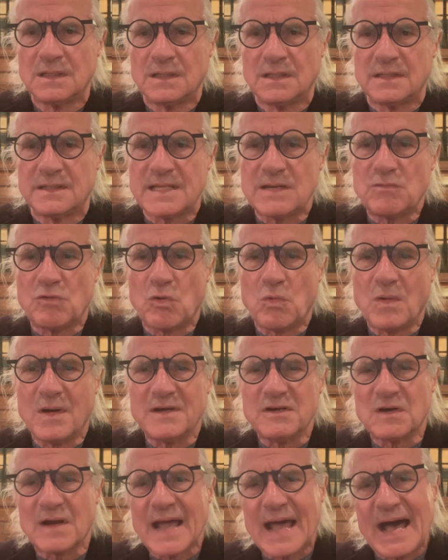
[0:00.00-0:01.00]
They will
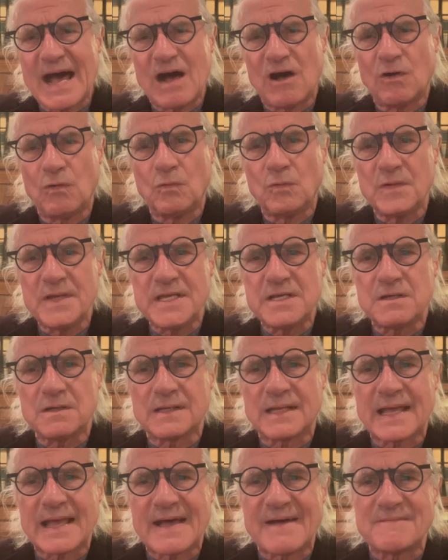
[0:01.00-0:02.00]
wonder how we could
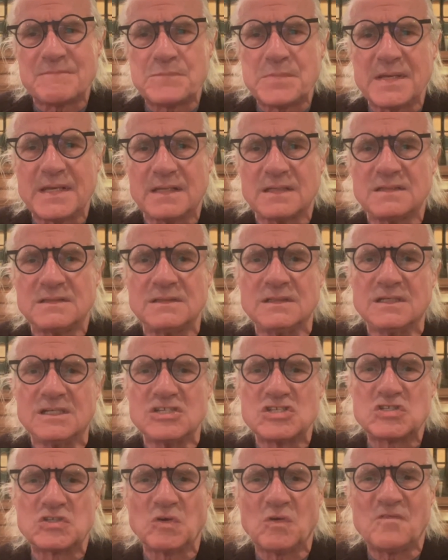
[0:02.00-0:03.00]
have been
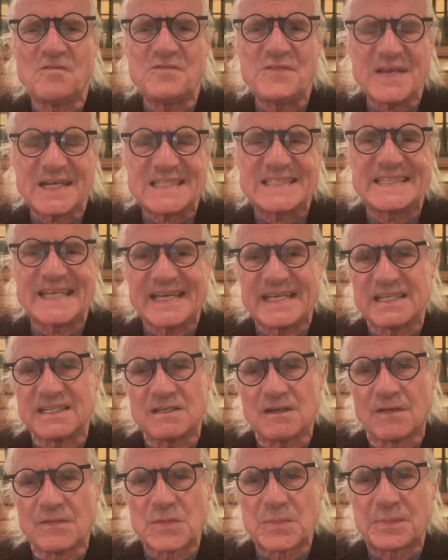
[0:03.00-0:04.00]
so fixated
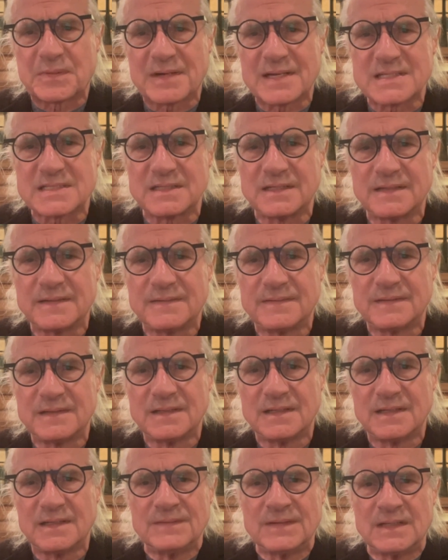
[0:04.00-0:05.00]
on the present,
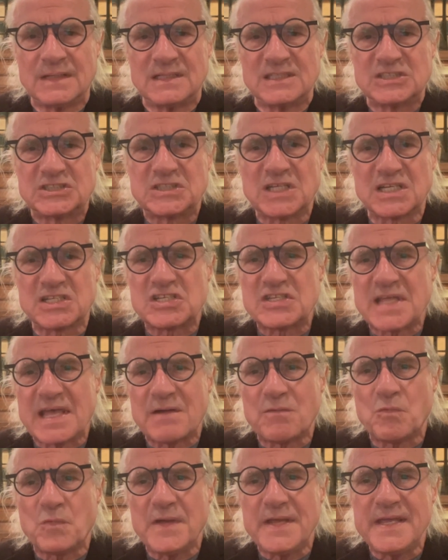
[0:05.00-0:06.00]
such
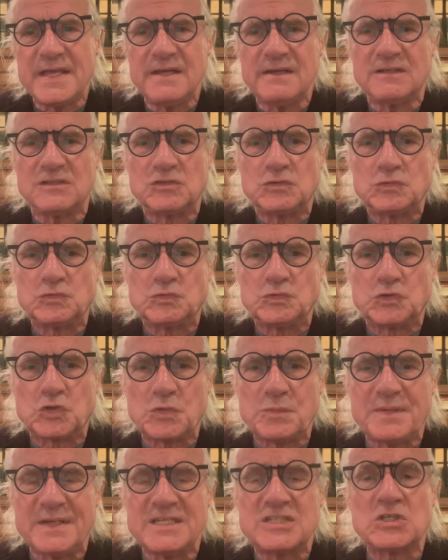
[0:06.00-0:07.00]
that we could
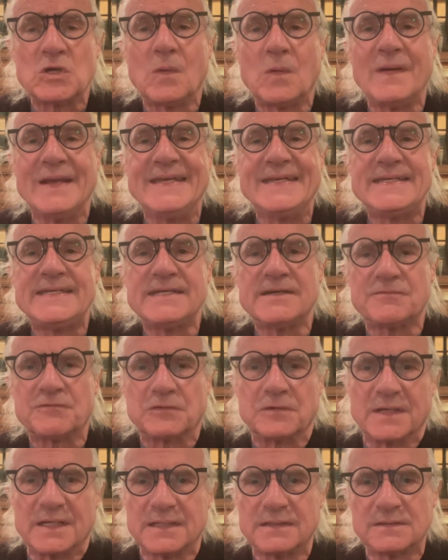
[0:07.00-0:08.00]
be so
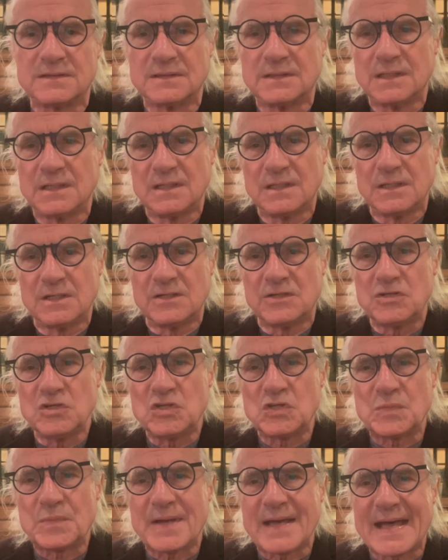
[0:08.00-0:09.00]
indifferent to the
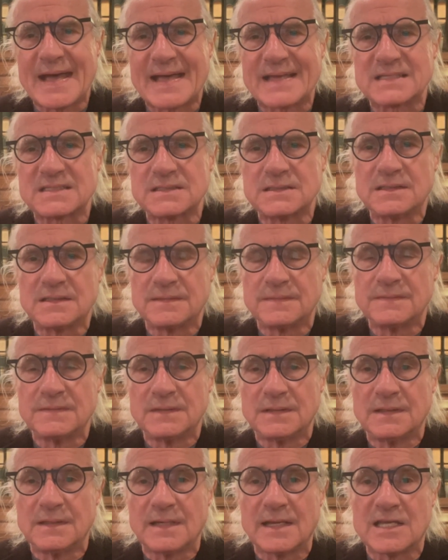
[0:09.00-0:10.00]
past
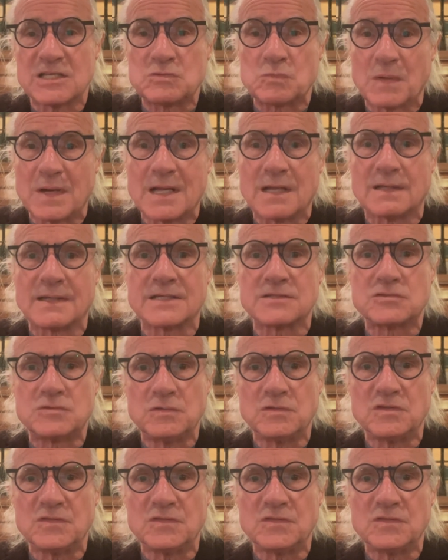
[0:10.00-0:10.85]
as well as to the